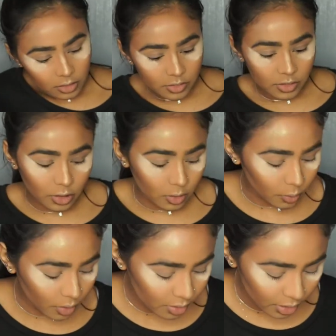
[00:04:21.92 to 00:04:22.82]

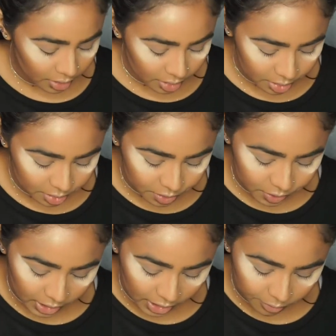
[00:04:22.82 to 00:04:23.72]
So I
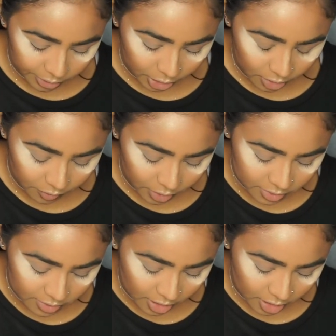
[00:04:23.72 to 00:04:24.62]
want to go for a
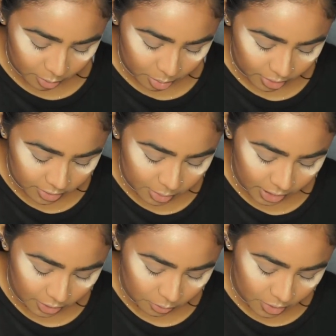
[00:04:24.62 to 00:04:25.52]
dark brown to
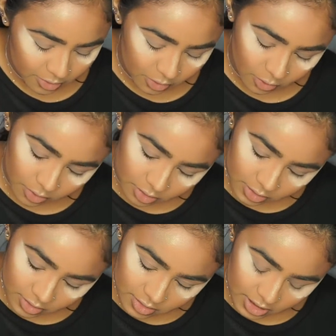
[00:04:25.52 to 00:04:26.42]
begin with, so
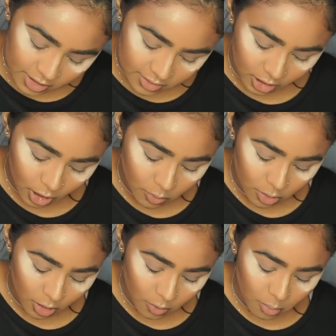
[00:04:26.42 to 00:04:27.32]
this is
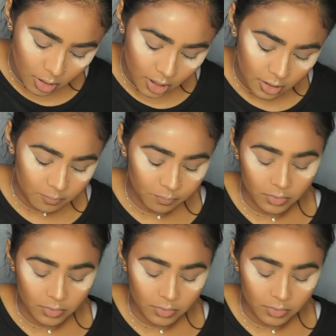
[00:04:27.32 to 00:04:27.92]
Cocoa Bear.